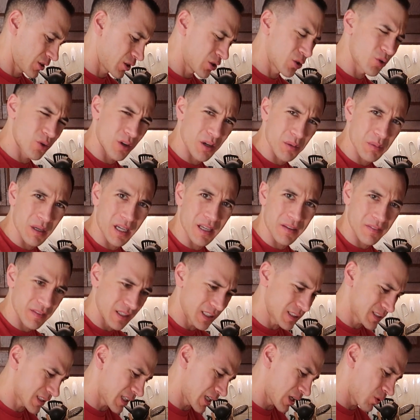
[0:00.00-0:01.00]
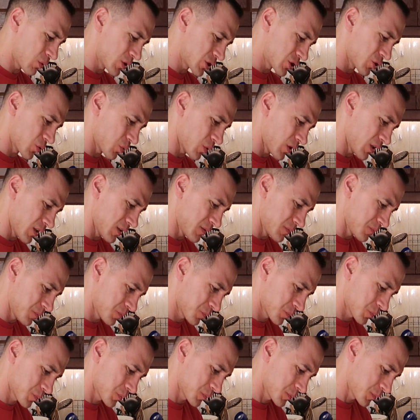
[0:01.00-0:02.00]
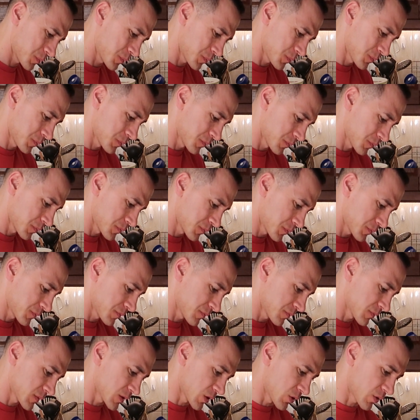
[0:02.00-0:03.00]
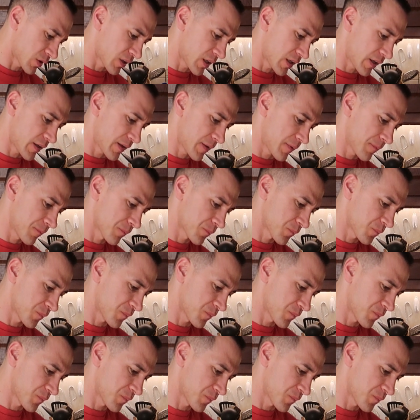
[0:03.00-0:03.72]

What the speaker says: know what I mean. That's kind of what you want. Okay.